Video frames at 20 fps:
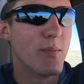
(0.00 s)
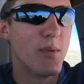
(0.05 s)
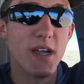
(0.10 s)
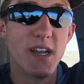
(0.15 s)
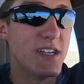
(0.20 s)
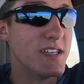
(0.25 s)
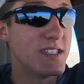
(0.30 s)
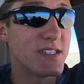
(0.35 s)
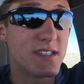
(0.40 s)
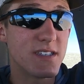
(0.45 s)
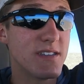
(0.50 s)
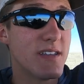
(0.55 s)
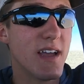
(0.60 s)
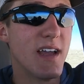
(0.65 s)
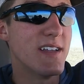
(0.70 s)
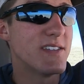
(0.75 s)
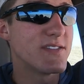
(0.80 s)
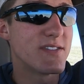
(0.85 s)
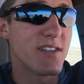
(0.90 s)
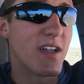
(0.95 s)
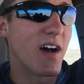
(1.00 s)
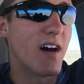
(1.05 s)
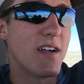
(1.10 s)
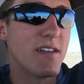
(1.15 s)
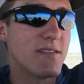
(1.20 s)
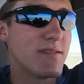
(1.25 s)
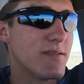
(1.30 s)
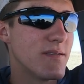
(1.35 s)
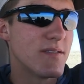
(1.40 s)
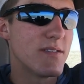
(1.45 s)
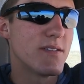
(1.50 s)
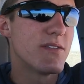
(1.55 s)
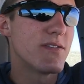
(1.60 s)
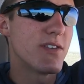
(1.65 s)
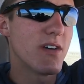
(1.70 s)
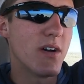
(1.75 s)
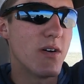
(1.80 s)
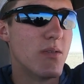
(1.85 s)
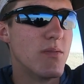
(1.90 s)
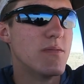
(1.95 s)
but it's not.
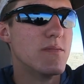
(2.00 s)
So